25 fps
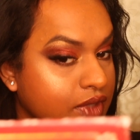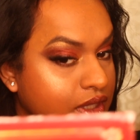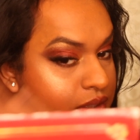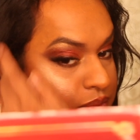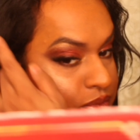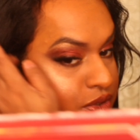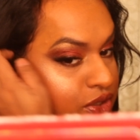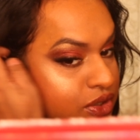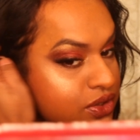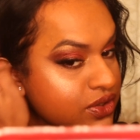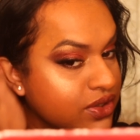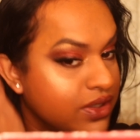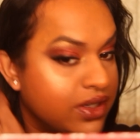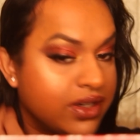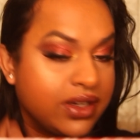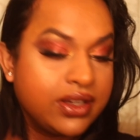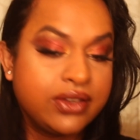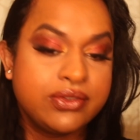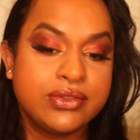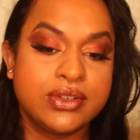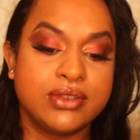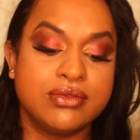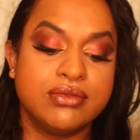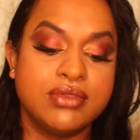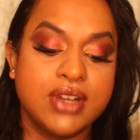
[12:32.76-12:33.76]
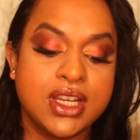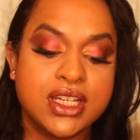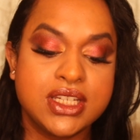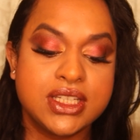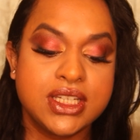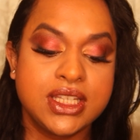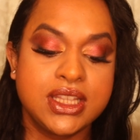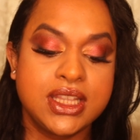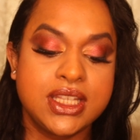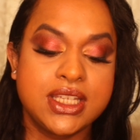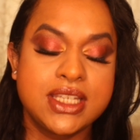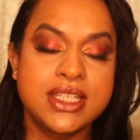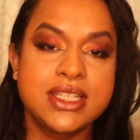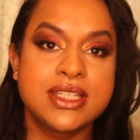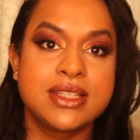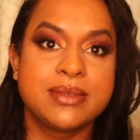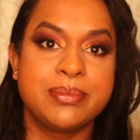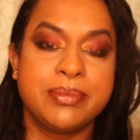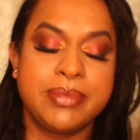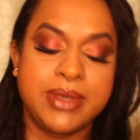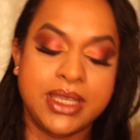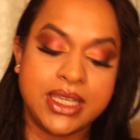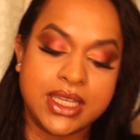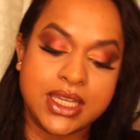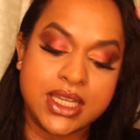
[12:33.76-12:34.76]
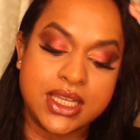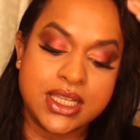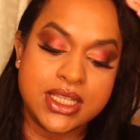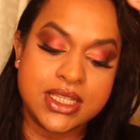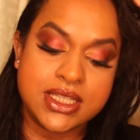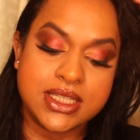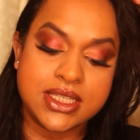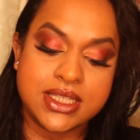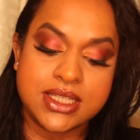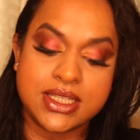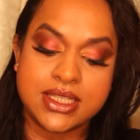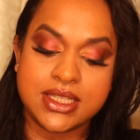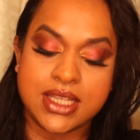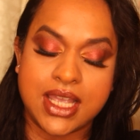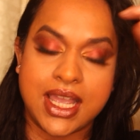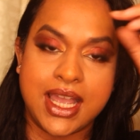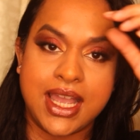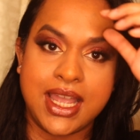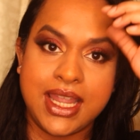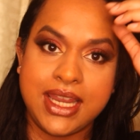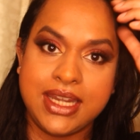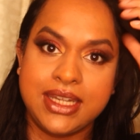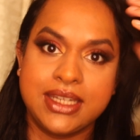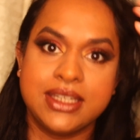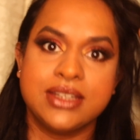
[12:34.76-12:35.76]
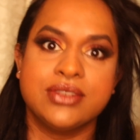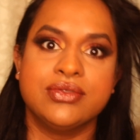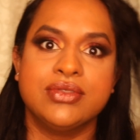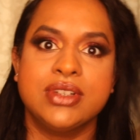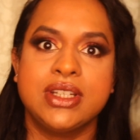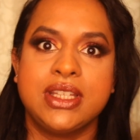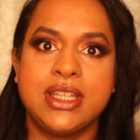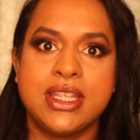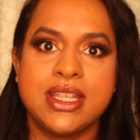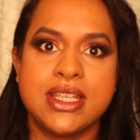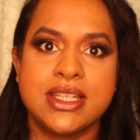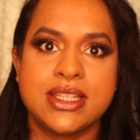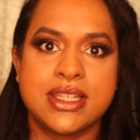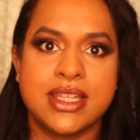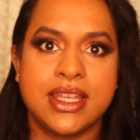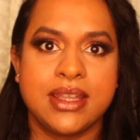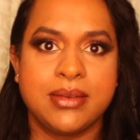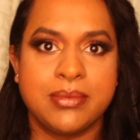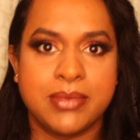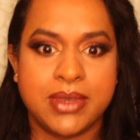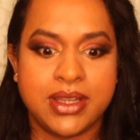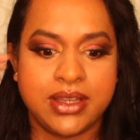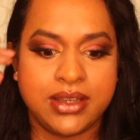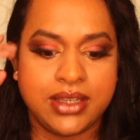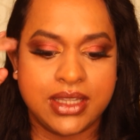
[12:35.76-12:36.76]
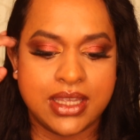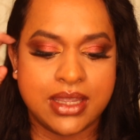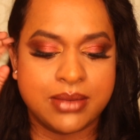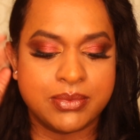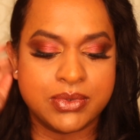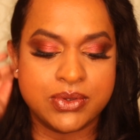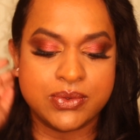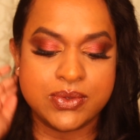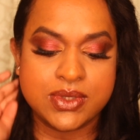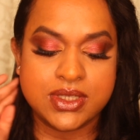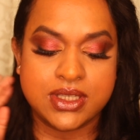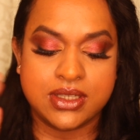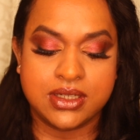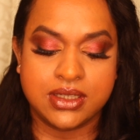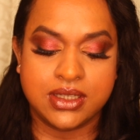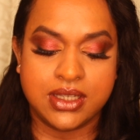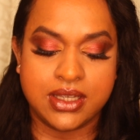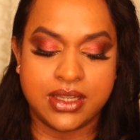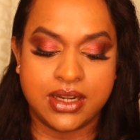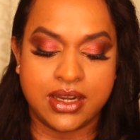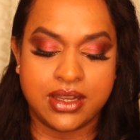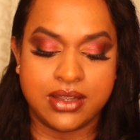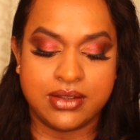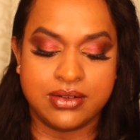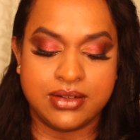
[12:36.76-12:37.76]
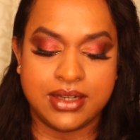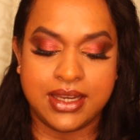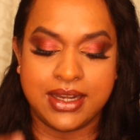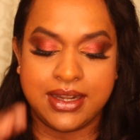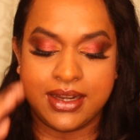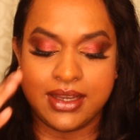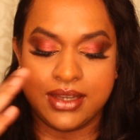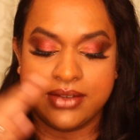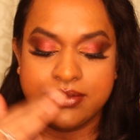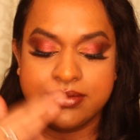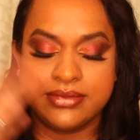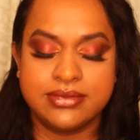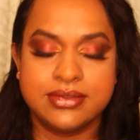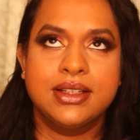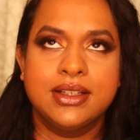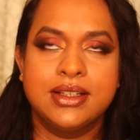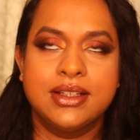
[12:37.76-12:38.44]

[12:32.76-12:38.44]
I'm so sorry for rushing this because I didn't realize that my camera was gonna cut out and I've